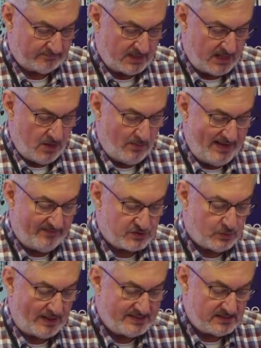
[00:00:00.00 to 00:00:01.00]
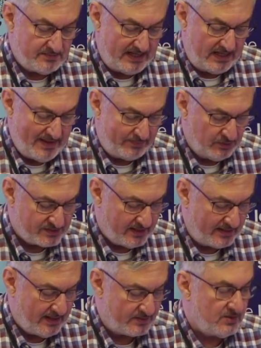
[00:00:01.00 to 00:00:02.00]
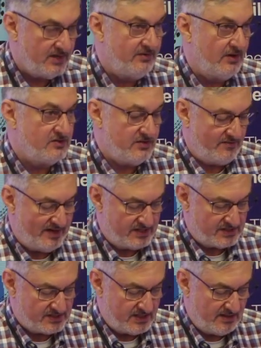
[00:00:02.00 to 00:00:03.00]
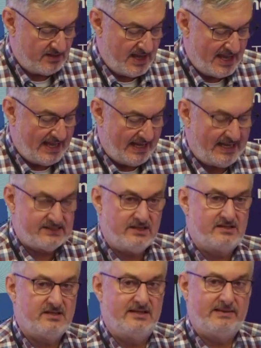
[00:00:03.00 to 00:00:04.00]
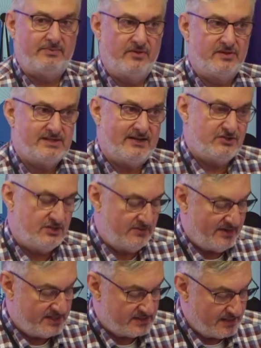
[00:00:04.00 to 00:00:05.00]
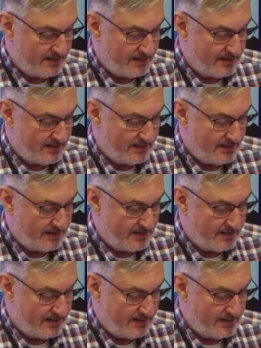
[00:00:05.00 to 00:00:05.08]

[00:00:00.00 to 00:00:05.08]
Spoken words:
We have twice as many people signed up to our voluntary register as are signed up on the statutory register.